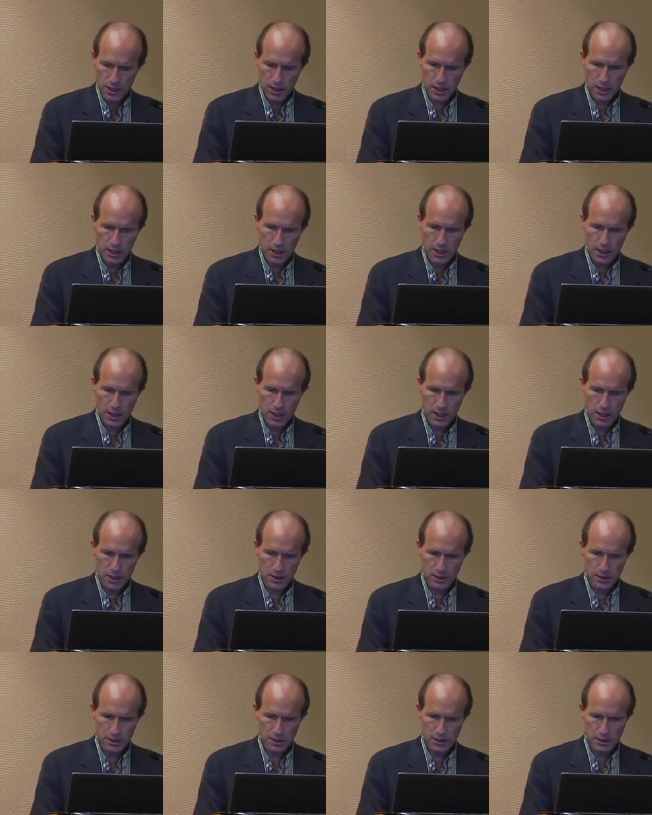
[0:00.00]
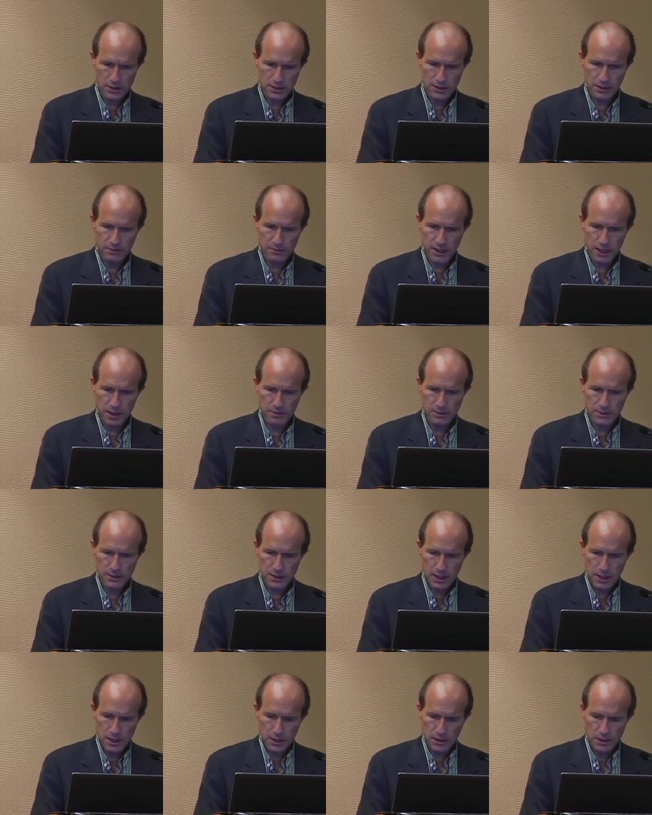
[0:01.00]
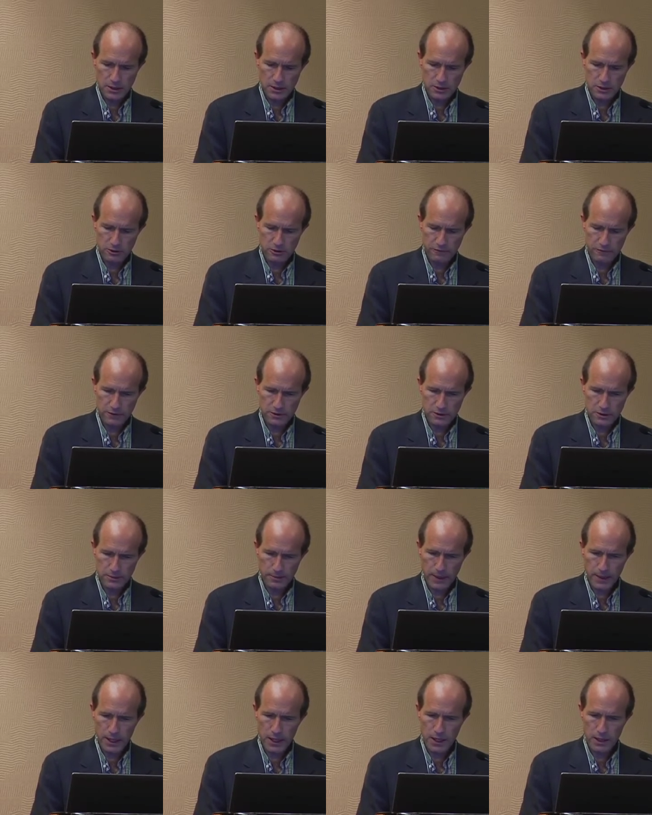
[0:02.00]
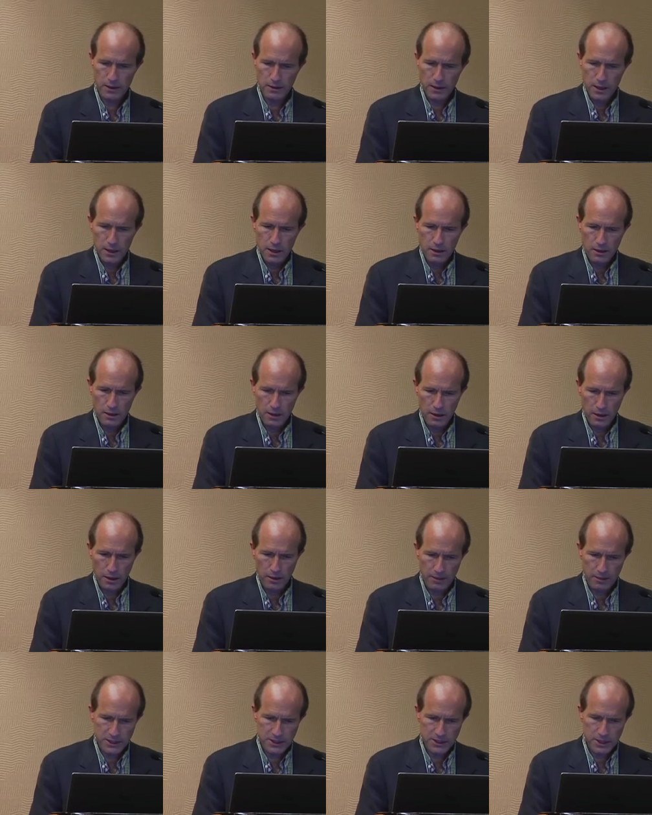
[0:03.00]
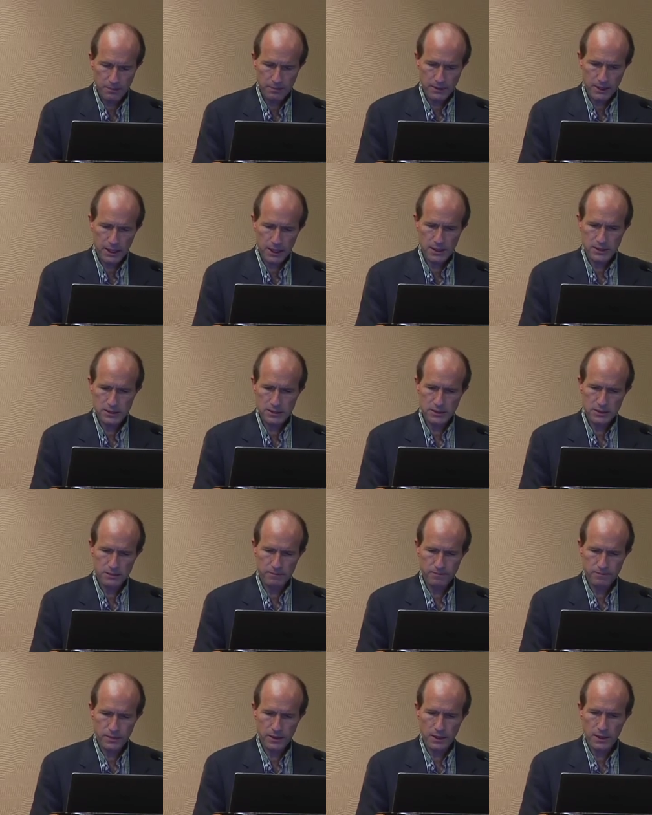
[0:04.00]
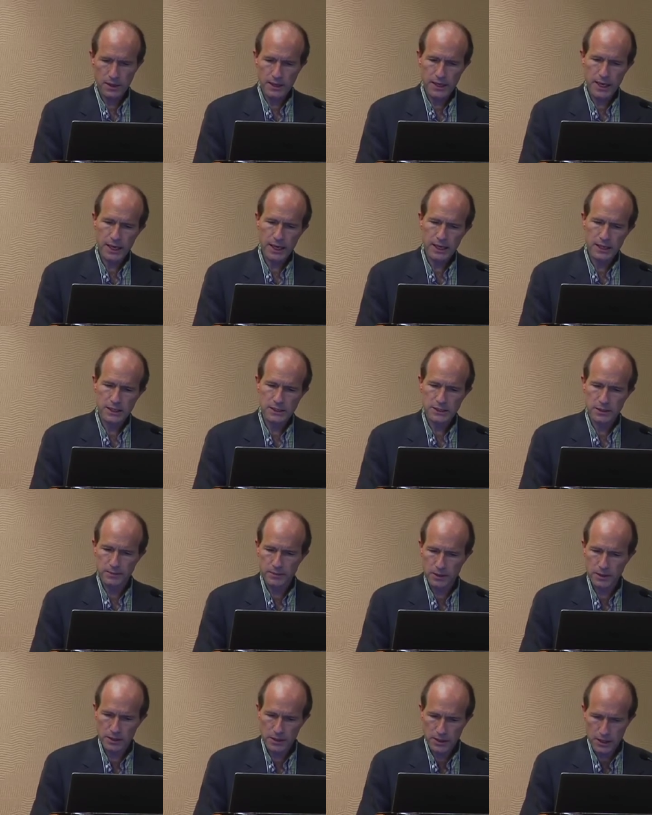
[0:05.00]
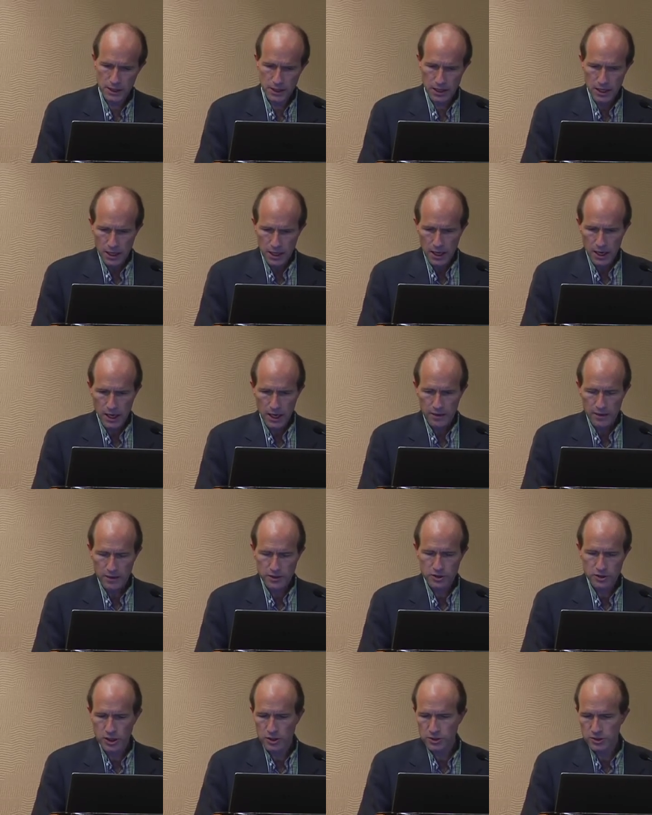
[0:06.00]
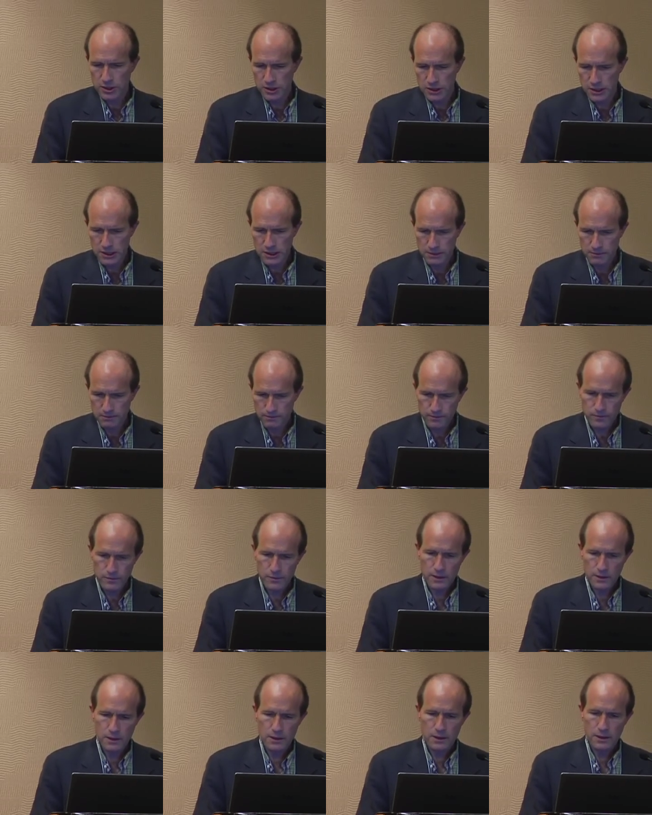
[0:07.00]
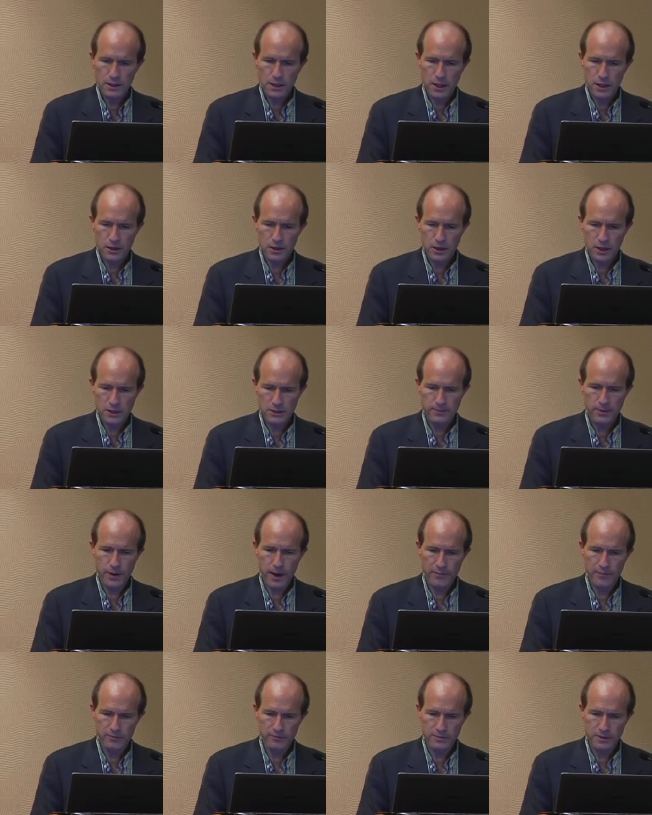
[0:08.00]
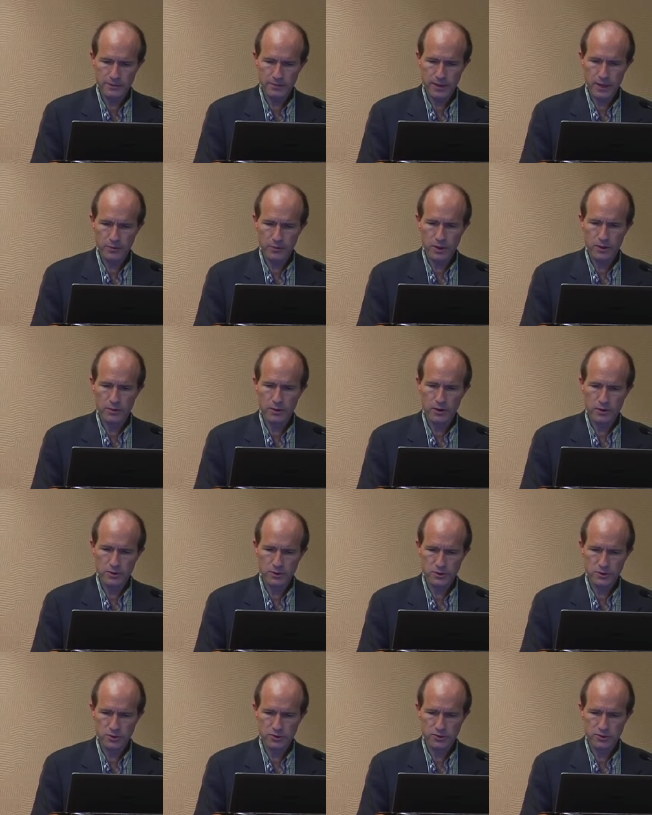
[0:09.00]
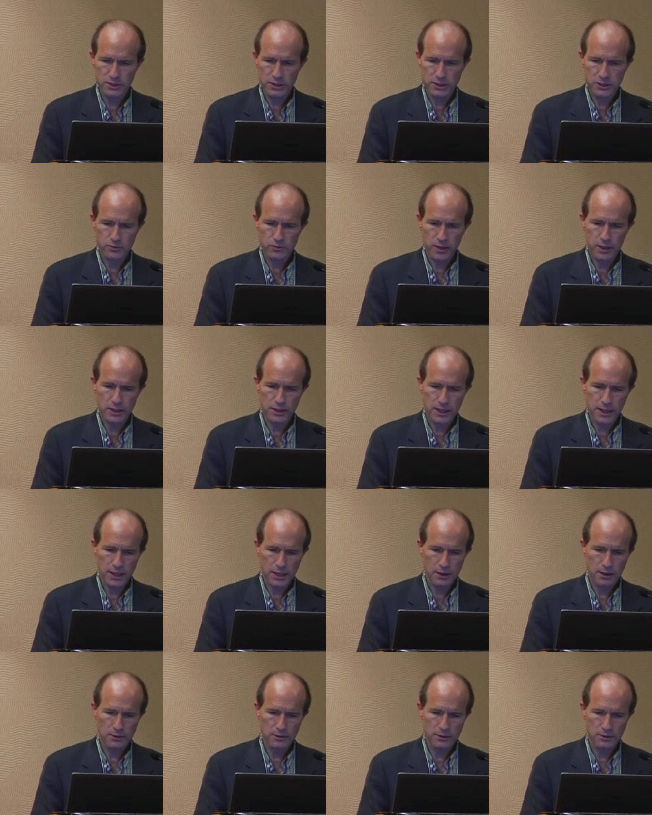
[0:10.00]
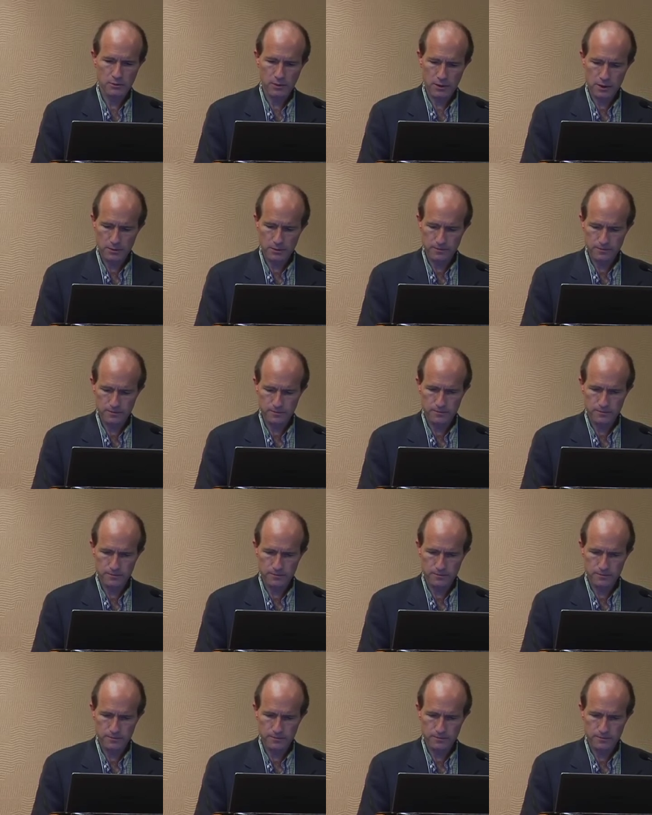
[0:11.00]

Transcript: and sometimes the cervical spine abuts up against neck instability, and the junction can cause problems and may require surgery to straighten that out as well.